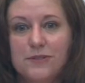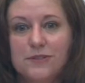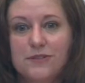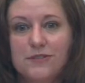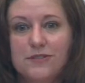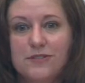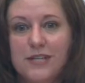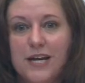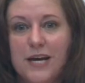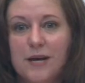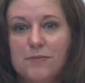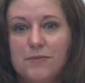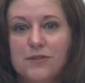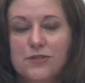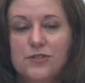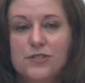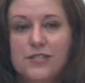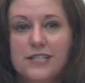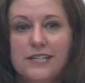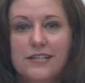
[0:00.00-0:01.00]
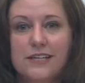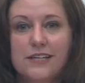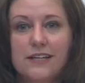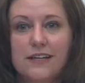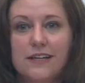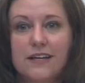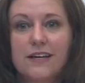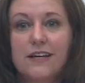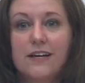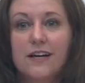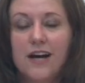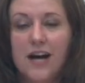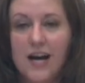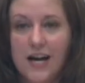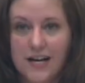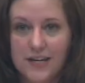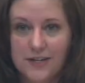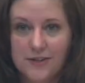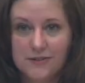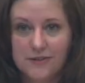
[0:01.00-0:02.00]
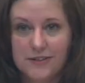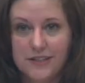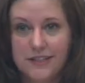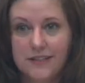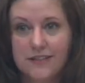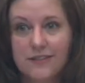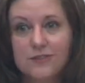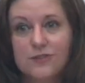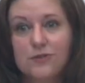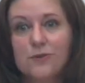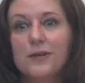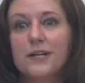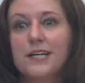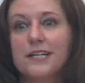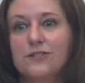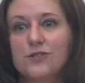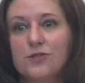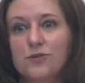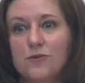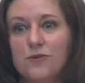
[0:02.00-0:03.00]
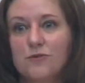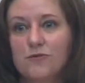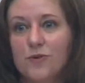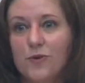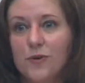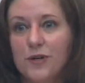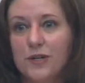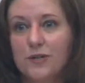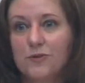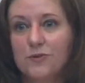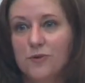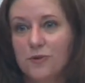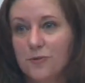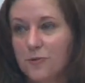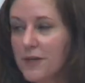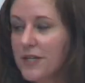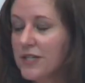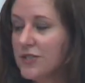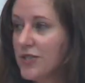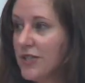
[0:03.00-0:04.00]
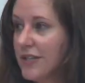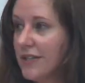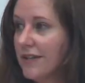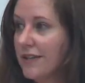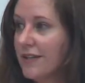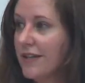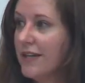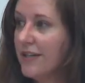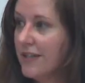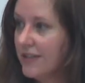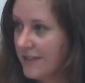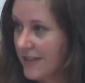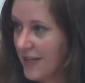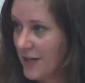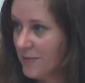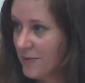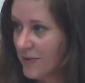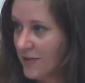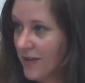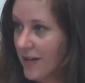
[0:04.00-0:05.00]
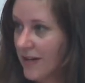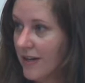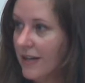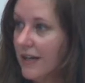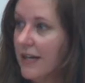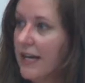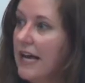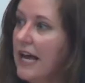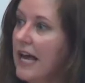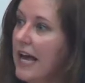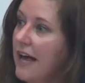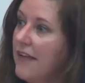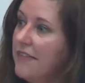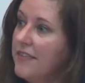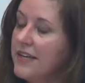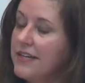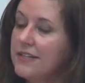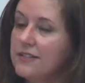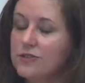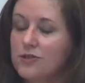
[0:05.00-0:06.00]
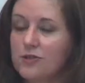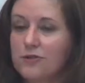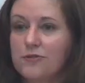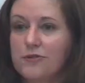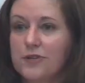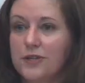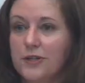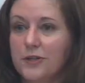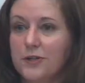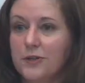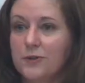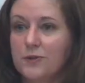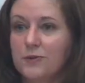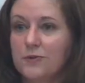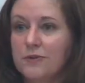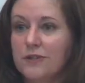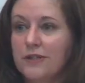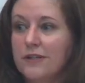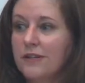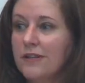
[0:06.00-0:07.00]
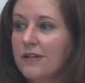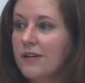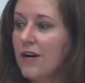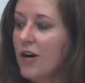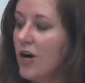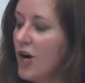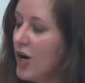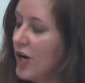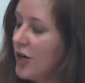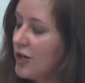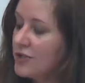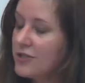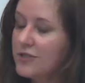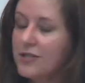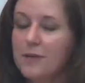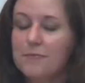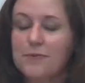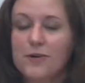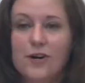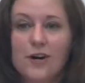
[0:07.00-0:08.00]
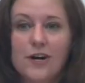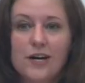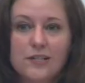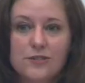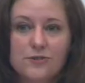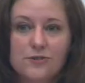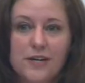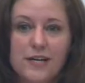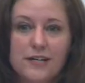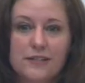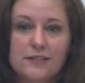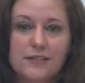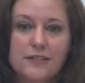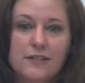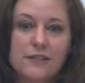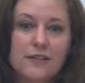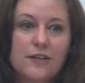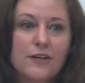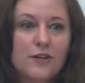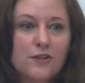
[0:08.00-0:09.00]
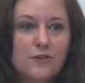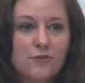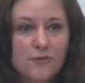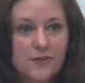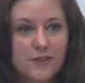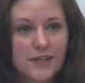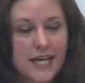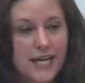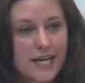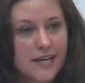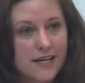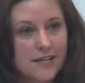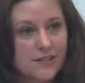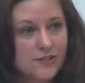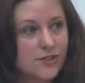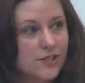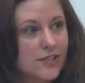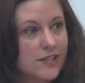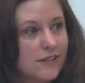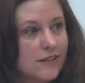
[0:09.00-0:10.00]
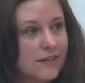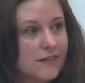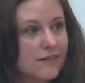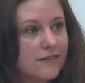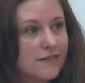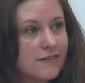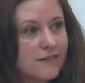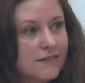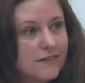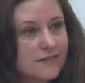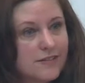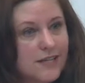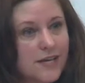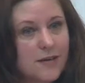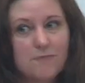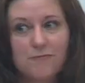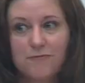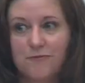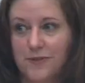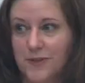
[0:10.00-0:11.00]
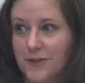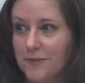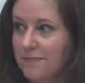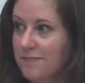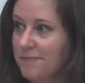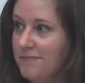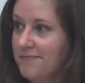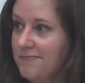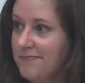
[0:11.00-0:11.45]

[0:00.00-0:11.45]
was established in Ireland, so it gets to avoid Norwegian labor law. And then its crew are subcontracted through an Asian temp firm.